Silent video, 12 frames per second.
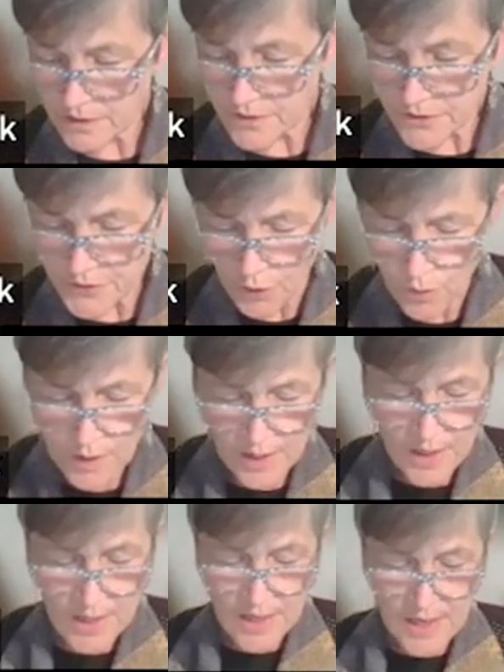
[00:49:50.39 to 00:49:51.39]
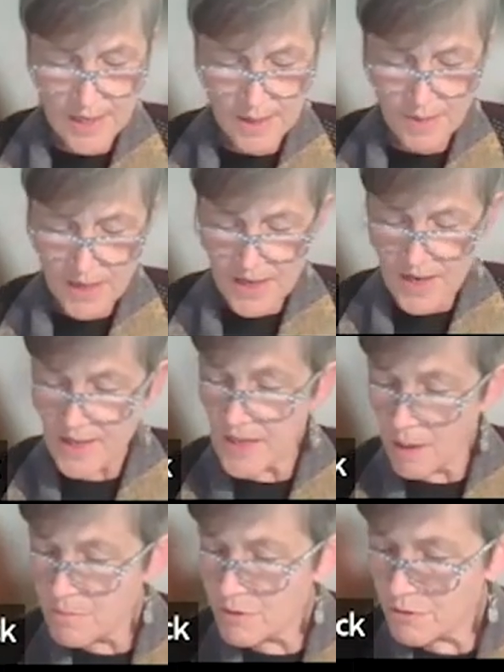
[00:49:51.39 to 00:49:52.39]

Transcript: So um, a number